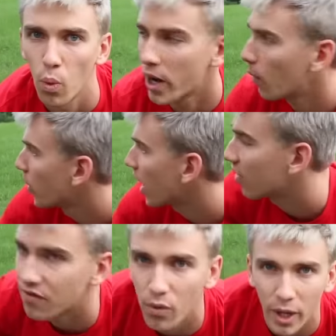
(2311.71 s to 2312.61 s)
We, we,
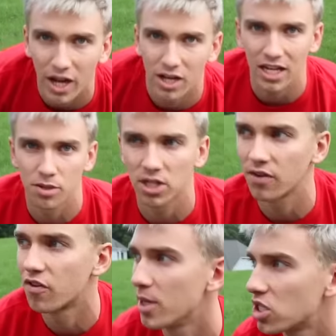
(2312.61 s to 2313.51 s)
gotta, we gotta get as much
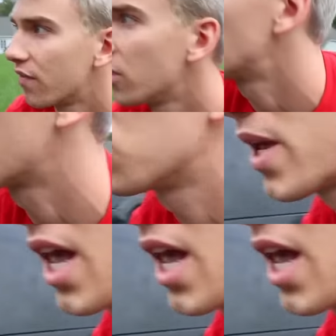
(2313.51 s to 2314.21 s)
information off the truck as